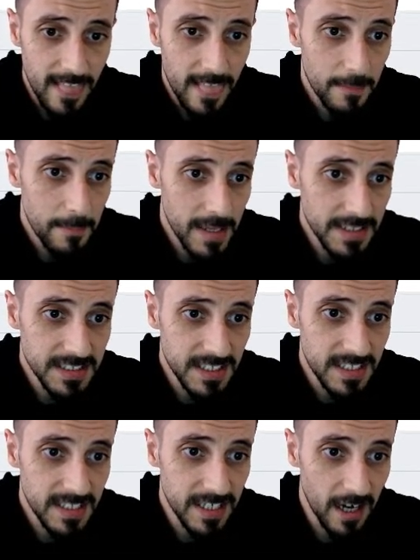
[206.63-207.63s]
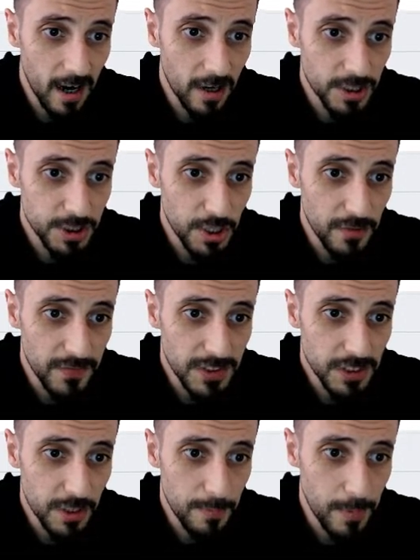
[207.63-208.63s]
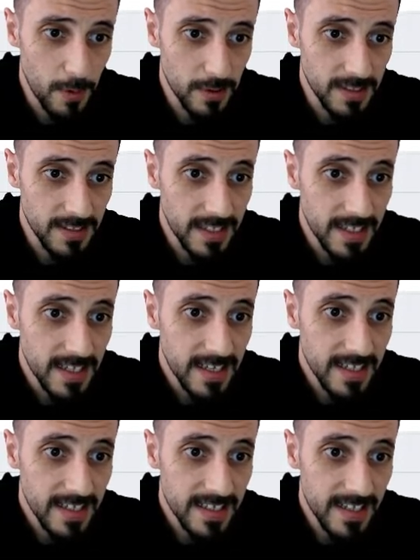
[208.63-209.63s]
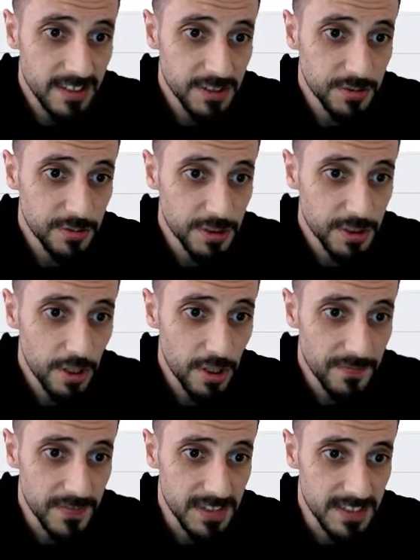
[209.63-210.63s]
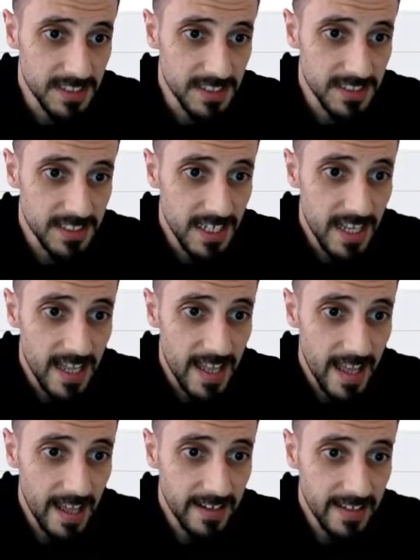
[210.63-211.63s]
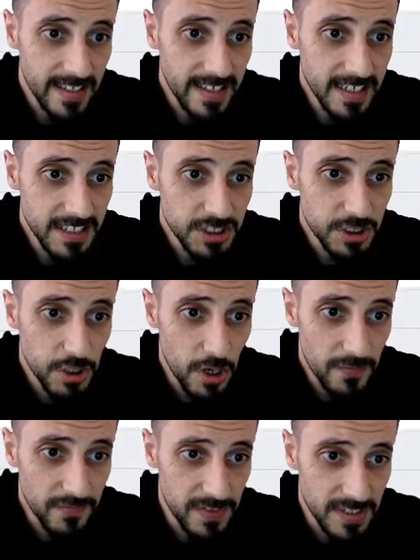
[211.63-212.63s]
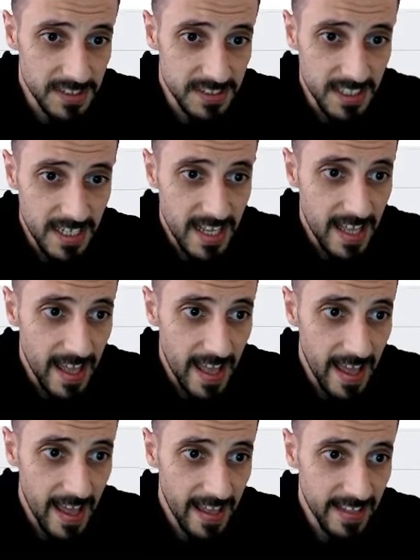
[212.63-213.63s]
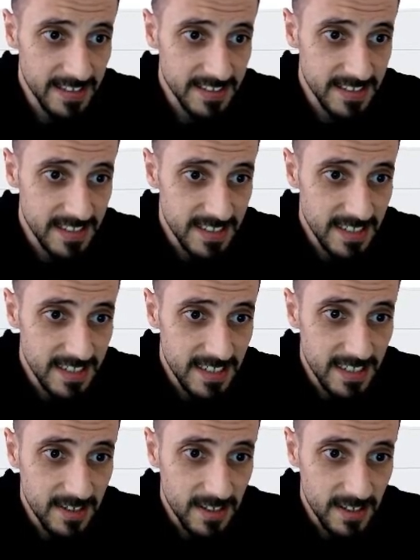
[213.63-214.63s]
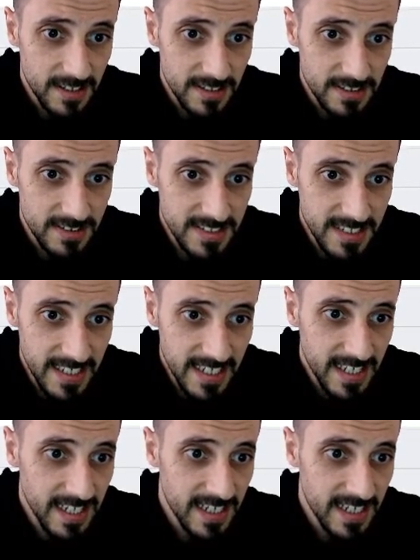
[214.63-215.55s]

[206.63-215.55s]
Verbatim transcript: basically our surface component, it has two surfaces and each surface has three